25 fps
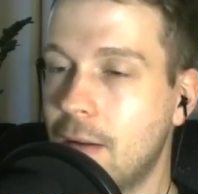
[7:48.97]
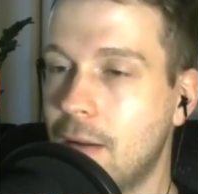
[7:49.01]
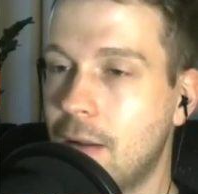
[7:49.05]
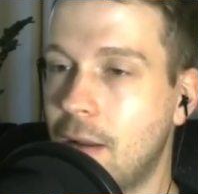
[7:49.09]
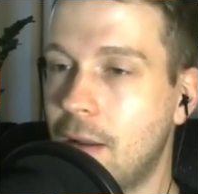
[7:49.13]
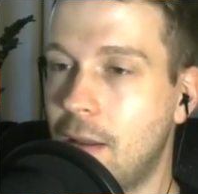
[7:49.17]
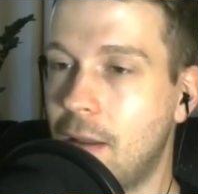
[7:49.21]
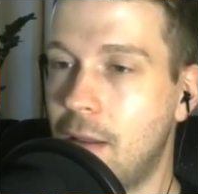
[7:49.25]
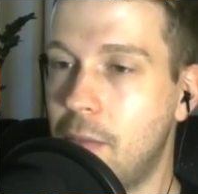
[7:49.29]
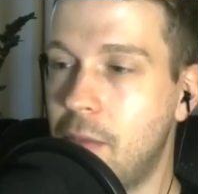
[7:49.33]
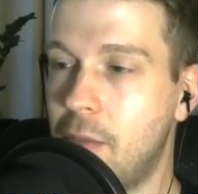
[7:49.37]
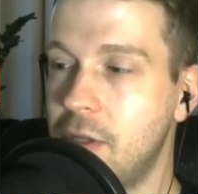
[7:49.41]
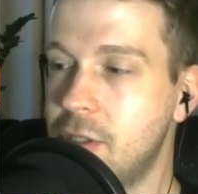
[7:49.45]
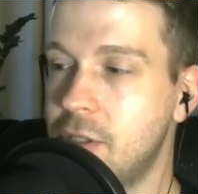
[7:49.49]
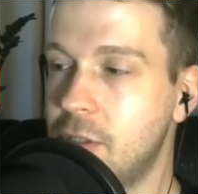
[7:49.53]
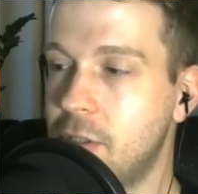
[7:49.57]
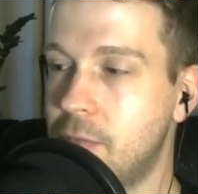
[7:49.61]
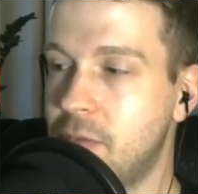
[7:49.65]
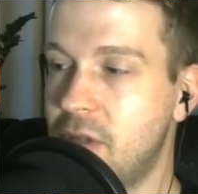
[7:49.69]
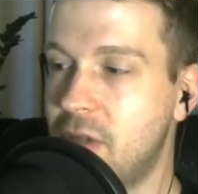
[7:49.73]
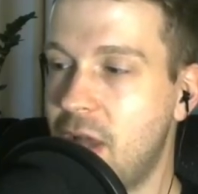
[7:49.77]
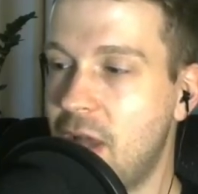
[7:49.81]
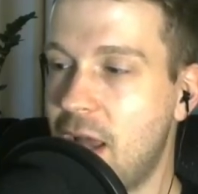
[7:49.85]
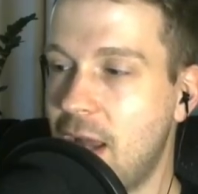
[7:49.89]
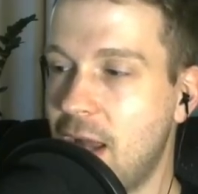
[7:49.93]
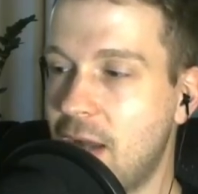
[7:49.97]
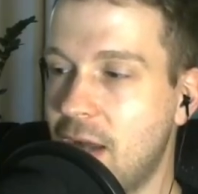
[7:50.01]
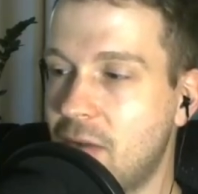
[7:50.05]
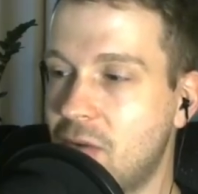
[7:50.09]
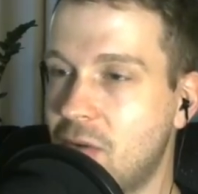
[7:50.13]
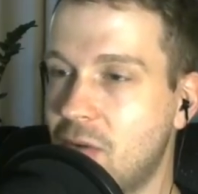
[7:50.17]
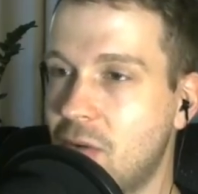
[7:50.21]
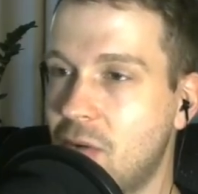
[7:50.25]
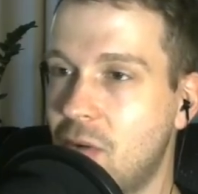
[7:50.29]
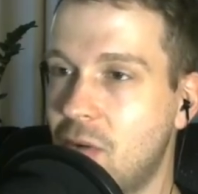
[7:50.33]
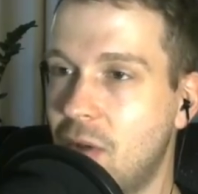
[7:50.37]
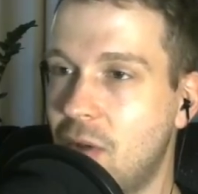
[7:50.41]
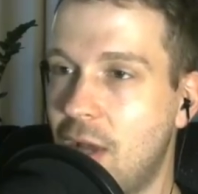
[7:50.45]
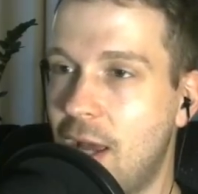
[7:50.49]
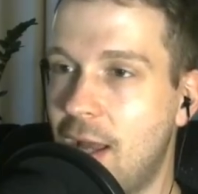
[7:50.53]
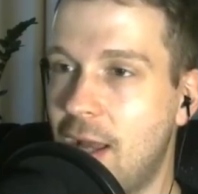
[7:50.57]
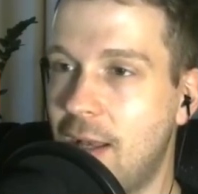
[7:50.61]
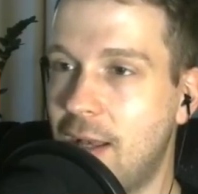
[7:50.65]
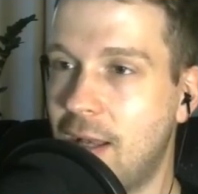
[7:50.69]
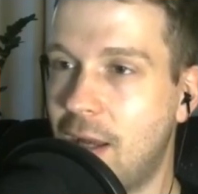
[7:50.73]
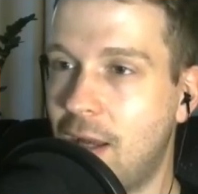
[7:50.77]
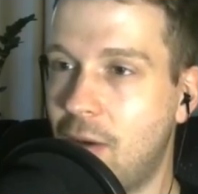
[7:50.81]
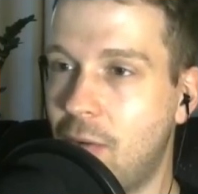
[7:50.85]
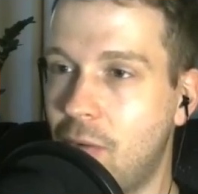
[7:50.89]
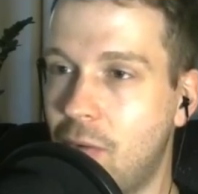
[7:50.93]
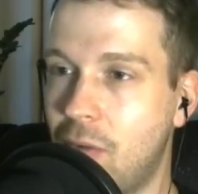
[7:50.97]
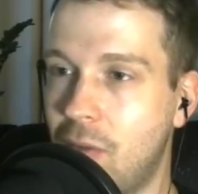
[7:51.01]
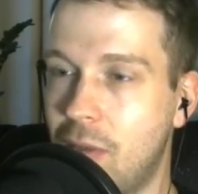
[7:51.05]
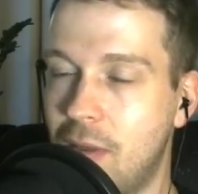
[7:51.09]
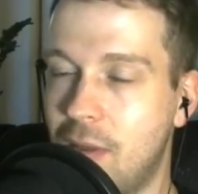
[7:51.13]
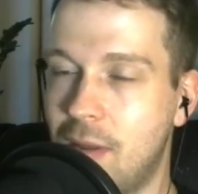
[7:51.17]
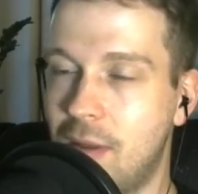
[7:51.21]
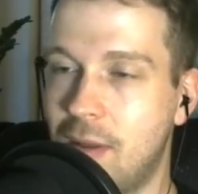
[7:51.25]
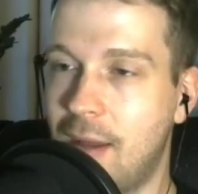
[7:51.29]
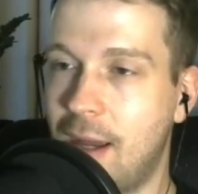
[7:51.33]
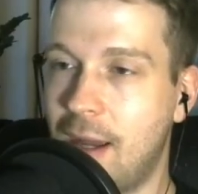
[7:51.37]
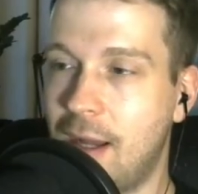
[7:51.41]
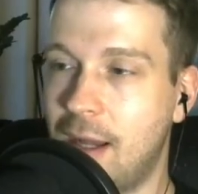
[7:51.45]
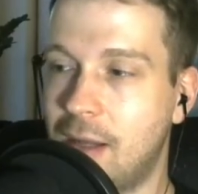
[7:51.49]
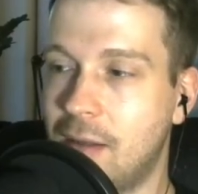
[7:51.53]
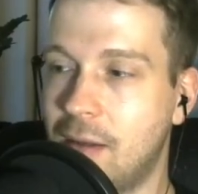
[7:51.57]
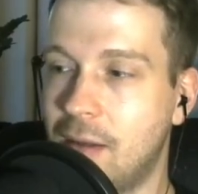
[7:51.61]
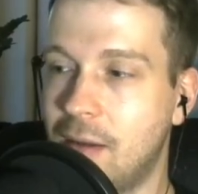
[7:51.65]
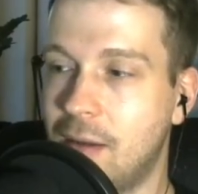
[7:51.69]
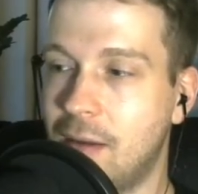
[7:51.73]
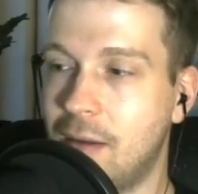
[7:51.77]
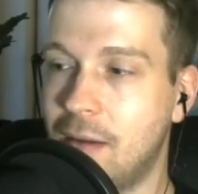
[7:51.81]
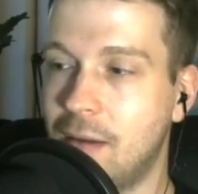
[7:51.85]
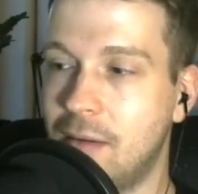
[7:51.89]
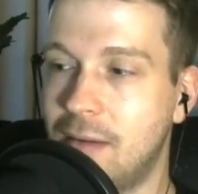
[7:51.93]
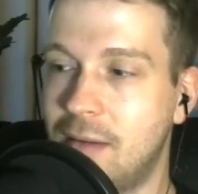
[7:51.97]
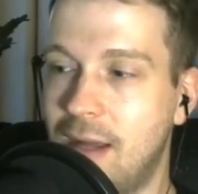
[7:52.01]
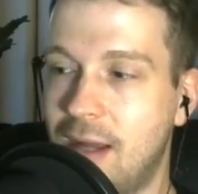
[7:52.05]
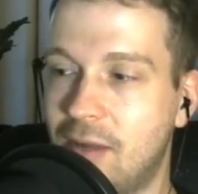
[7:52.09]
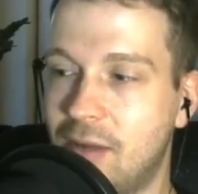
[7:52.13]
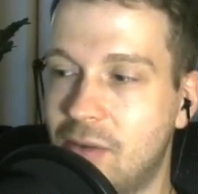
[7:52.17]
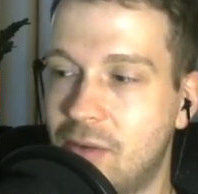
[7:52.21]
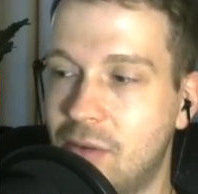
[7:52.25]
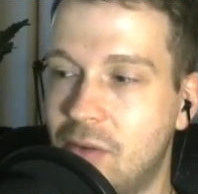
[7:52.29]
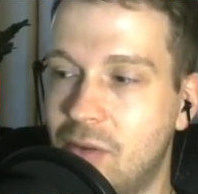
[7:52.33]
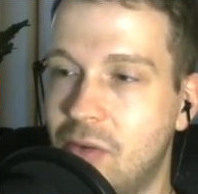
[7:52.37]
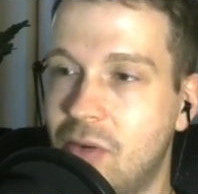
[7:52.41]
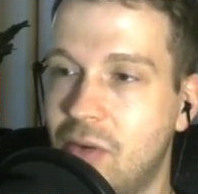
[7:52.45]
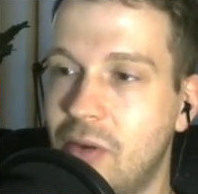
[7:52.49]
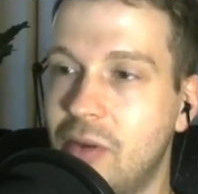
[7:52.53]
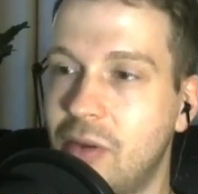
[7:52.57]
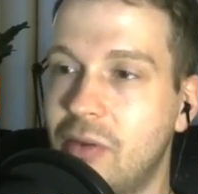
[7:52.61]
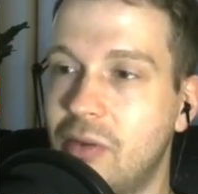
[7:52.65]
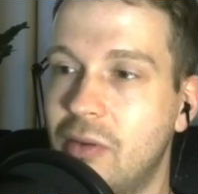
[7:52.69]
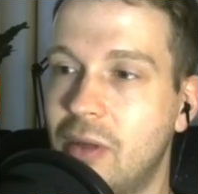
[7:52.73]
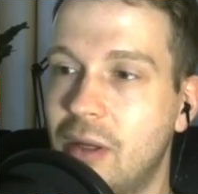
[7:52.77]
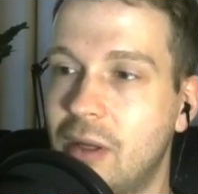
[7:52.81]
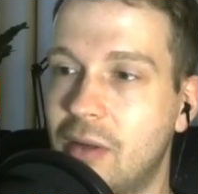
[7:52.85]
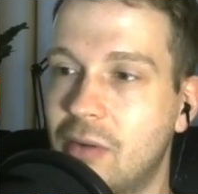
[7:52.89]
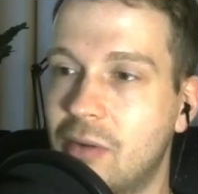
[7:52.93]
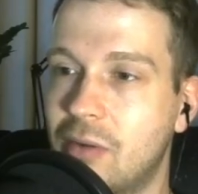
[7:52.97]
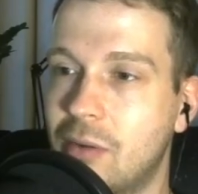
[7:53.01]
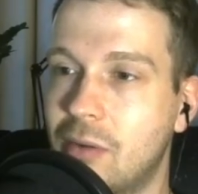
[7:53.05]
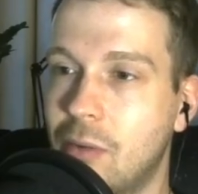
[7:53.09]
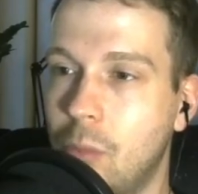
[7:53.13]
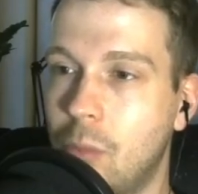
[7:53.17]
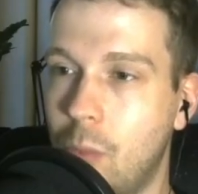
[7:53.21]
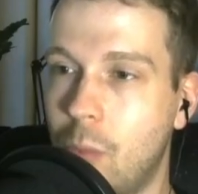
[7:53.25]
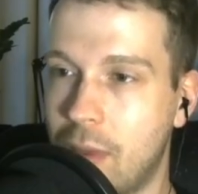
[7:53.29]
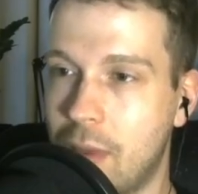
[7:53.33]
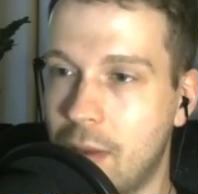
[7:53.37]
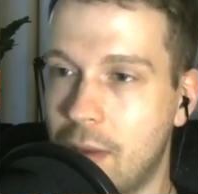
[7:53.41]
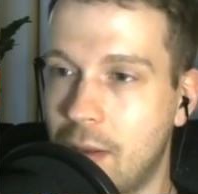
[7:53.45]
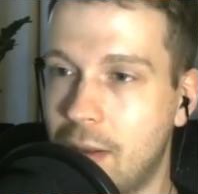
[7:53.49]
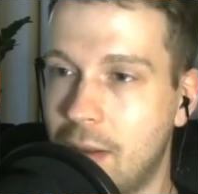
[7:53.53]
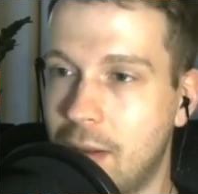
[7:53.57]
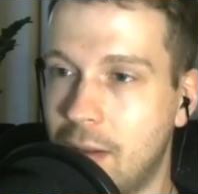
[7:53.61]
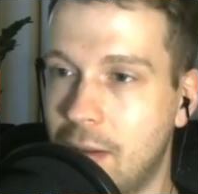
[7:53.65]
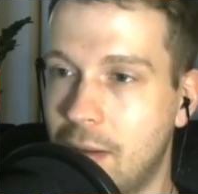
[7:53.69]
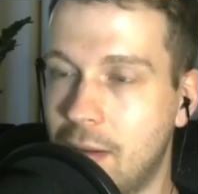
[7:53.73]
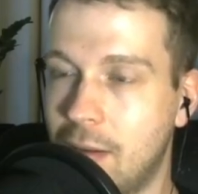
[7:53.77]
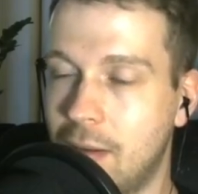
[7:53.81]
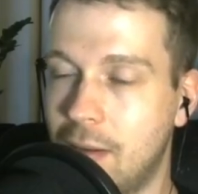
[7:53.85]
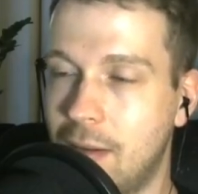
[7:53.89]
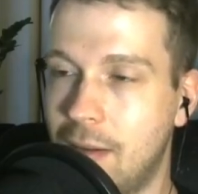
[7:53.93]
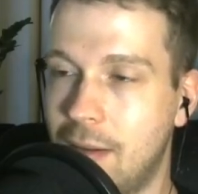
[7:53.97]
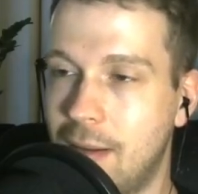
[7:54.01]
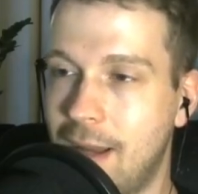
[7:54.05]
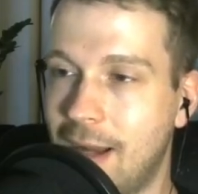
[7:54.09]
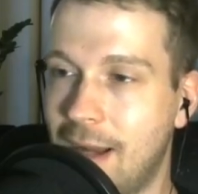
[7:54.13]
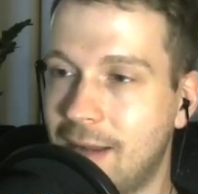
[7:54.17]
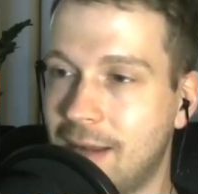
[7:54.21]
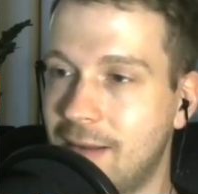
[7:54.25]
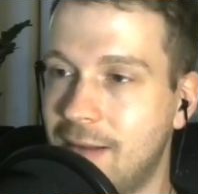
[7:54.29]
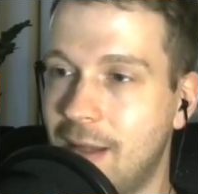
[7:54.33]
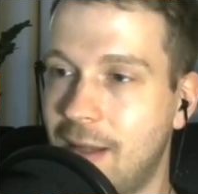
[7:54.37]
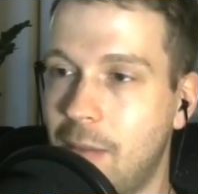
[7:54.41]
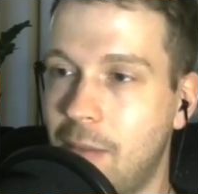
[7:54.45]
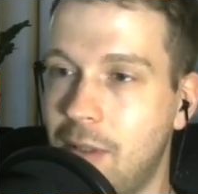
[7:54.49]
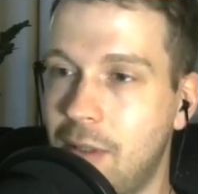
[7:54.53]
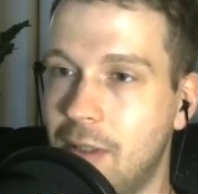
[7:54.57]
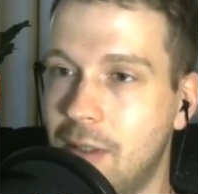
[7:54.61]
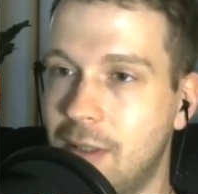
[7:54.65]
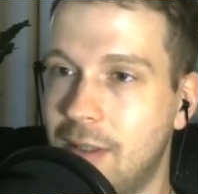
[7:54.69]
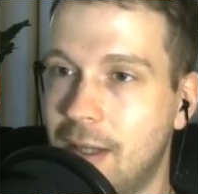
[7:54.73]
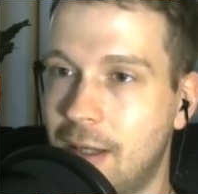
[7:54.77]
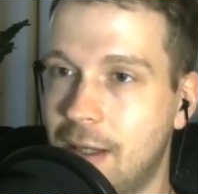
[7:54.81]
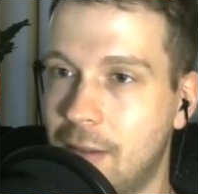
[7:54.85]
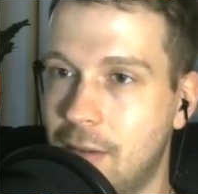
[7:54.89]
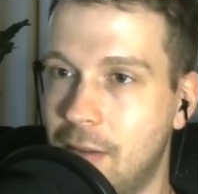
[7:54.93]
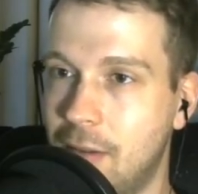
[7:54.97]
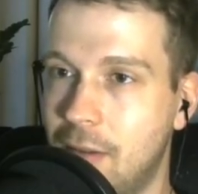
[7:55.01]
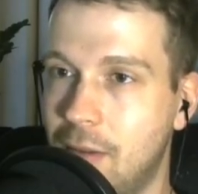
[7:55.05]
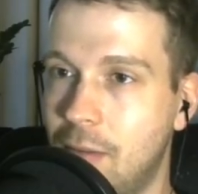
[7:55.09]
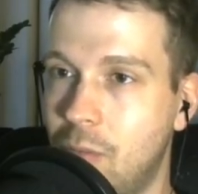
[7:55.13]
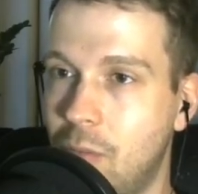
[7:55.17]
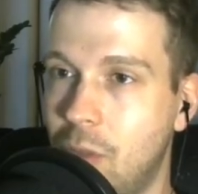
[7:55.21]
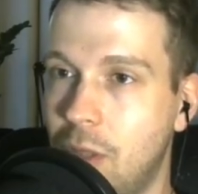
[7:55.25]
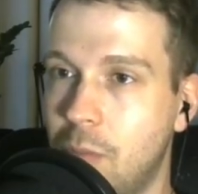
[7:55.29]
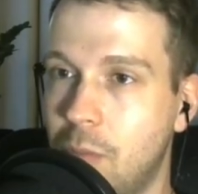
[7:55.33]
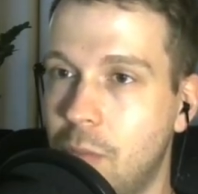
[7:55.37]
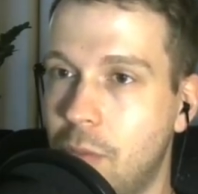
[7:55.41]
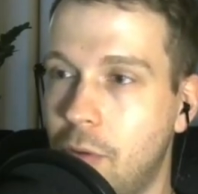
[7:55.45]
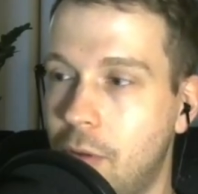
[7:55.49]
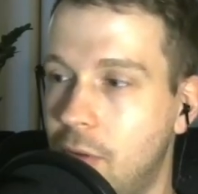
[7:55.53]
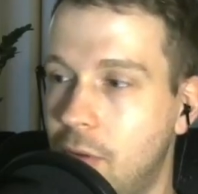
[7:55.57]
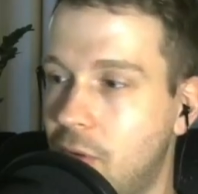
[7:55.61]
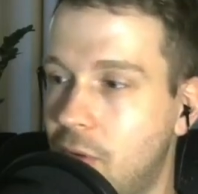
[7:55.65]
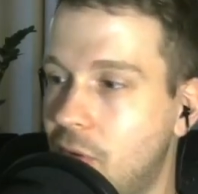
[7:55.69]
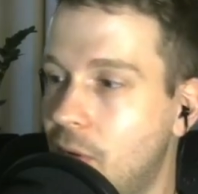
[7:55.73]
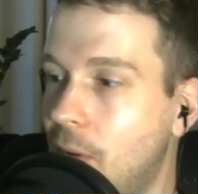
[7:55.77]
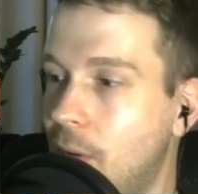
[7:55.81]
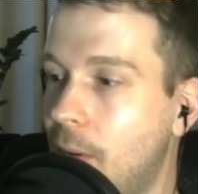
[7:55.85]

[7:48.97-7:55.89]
The bishop takes, and now the knight takes on c6 with a next double attack on the weak pawns.